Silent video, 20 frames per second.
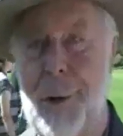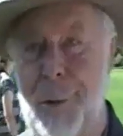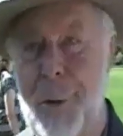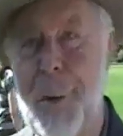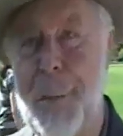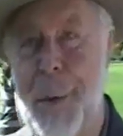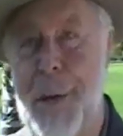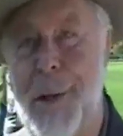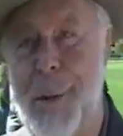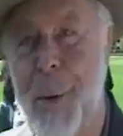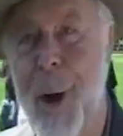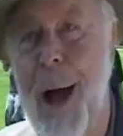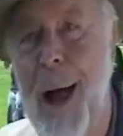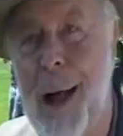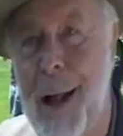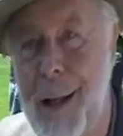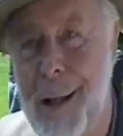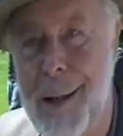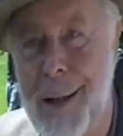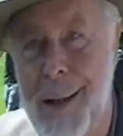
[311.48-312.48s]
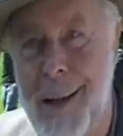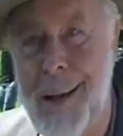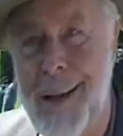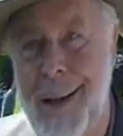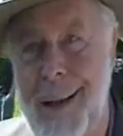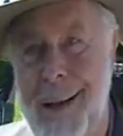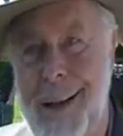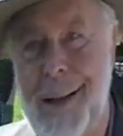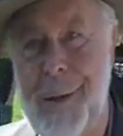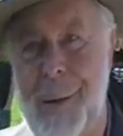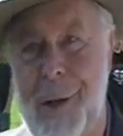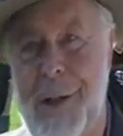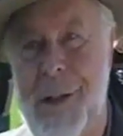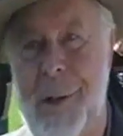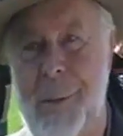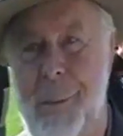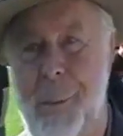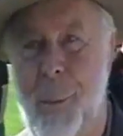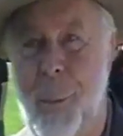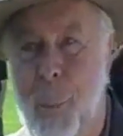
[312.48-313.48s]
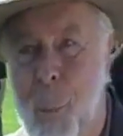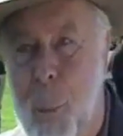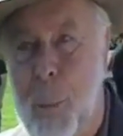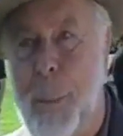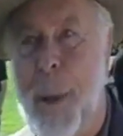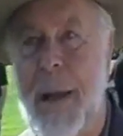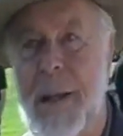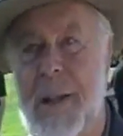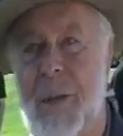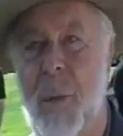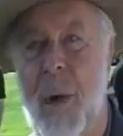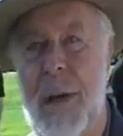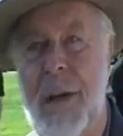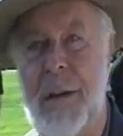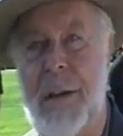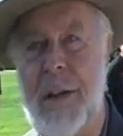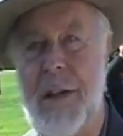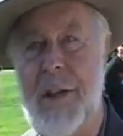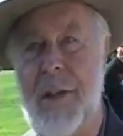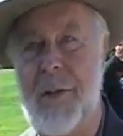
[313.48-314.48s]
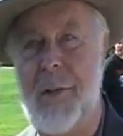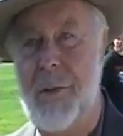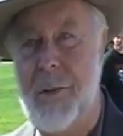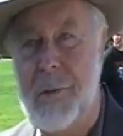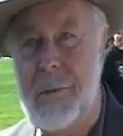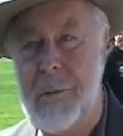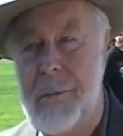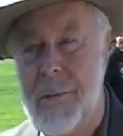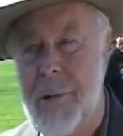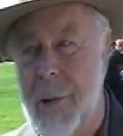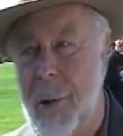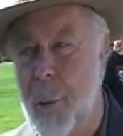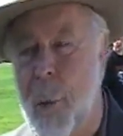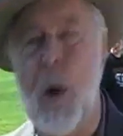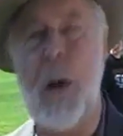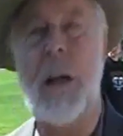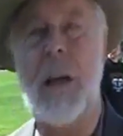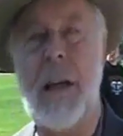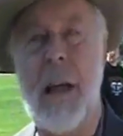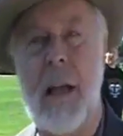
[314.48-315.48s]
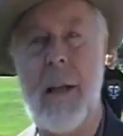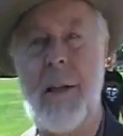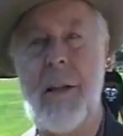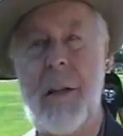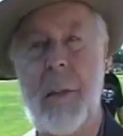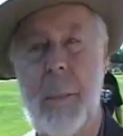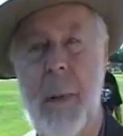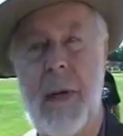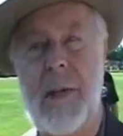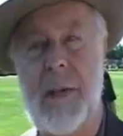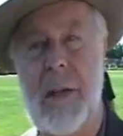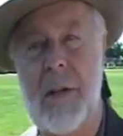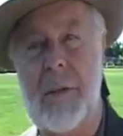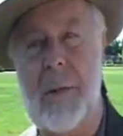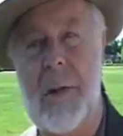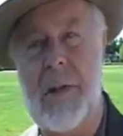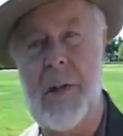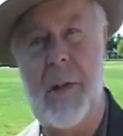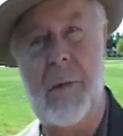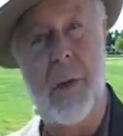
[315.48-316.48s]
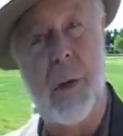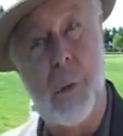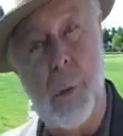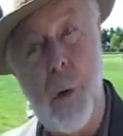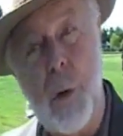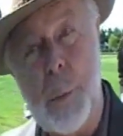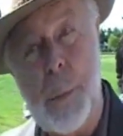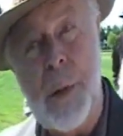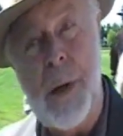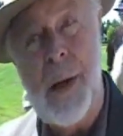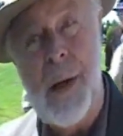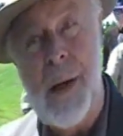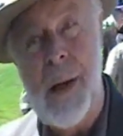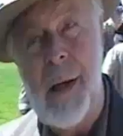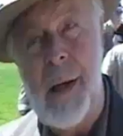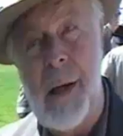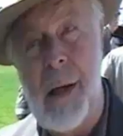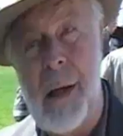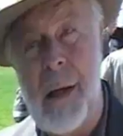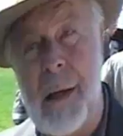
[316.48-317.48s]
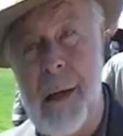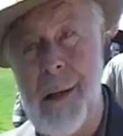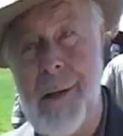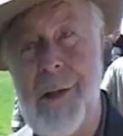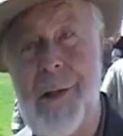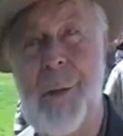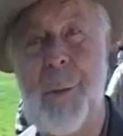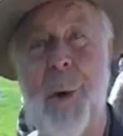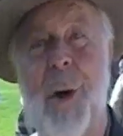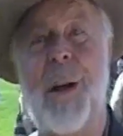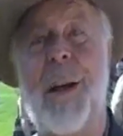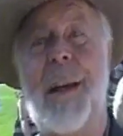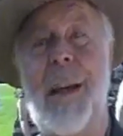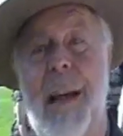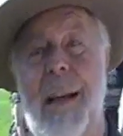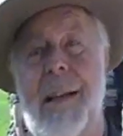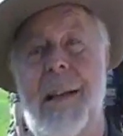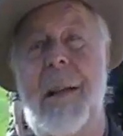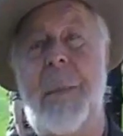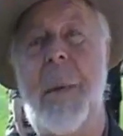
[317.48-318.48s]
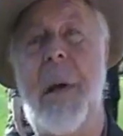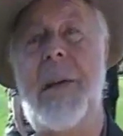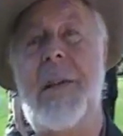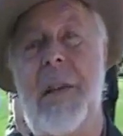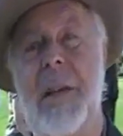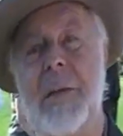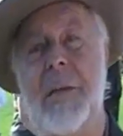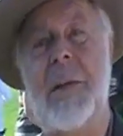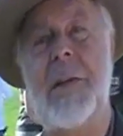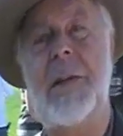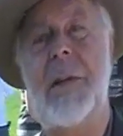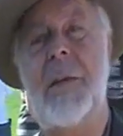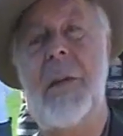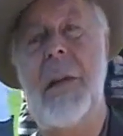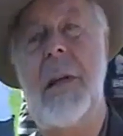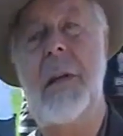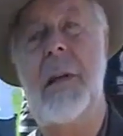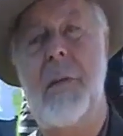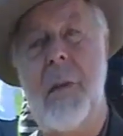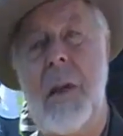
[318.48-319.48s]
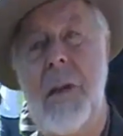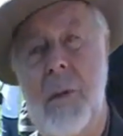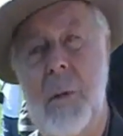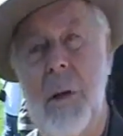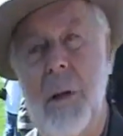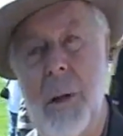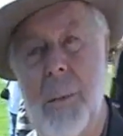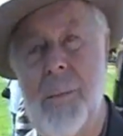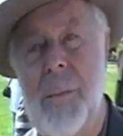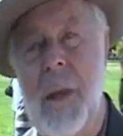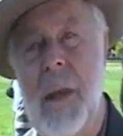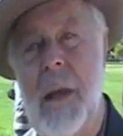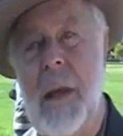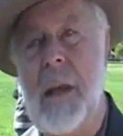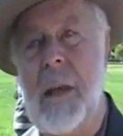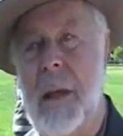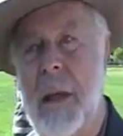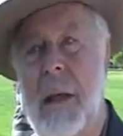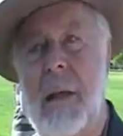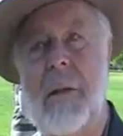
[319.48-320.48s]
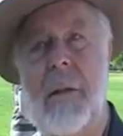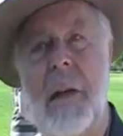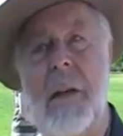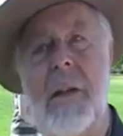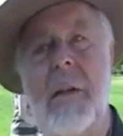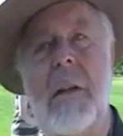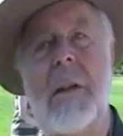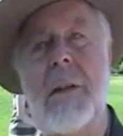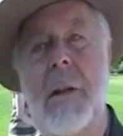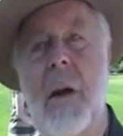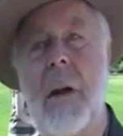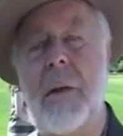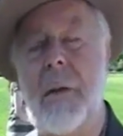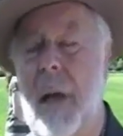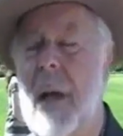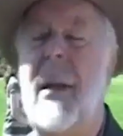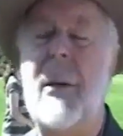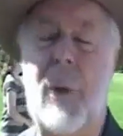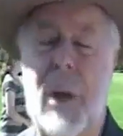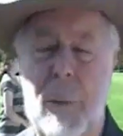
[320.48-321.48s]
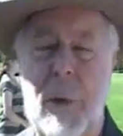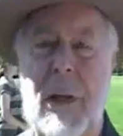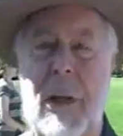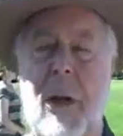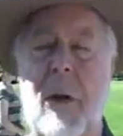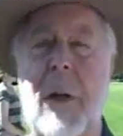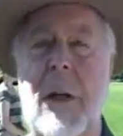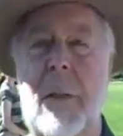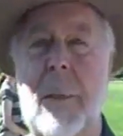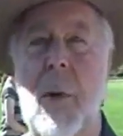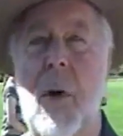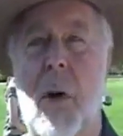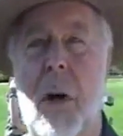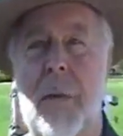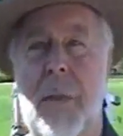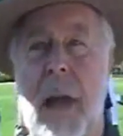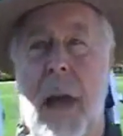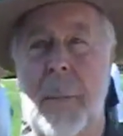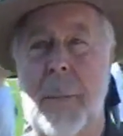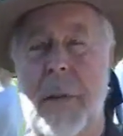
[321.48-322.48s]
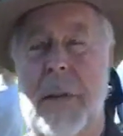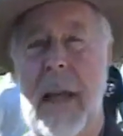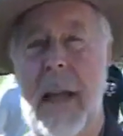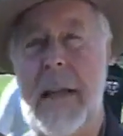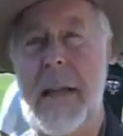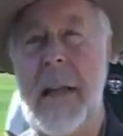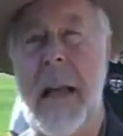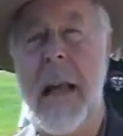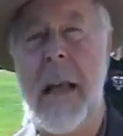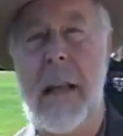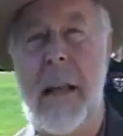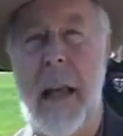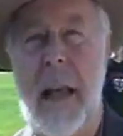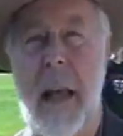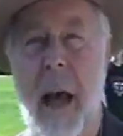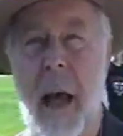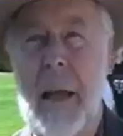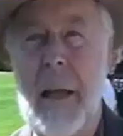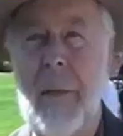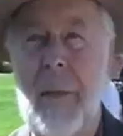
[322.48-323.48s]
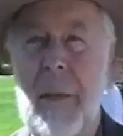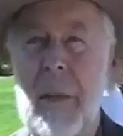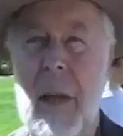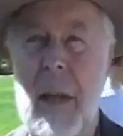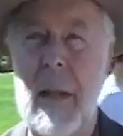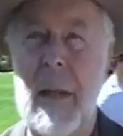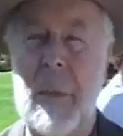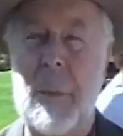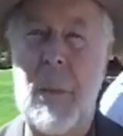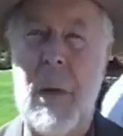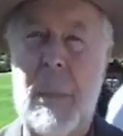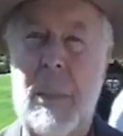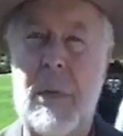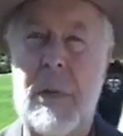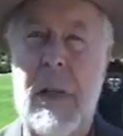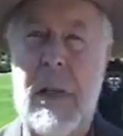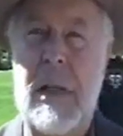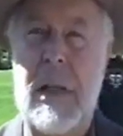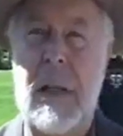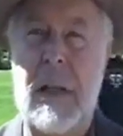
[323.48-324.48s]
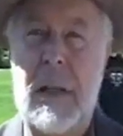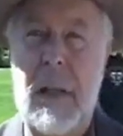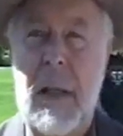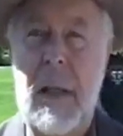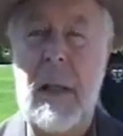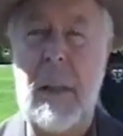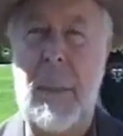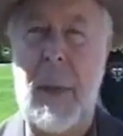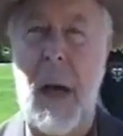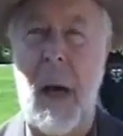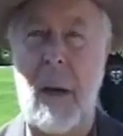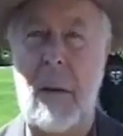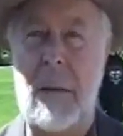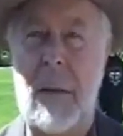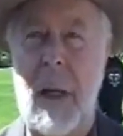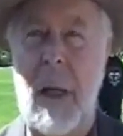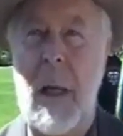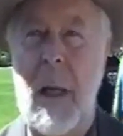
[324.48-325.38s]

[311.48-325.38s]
the group as well. In other words, the best way to work against the best interest of the group is to work against the best interest of the individual. Individuals all are. Anyway, we go into more of that, but that's the kind of thing that people need to think about.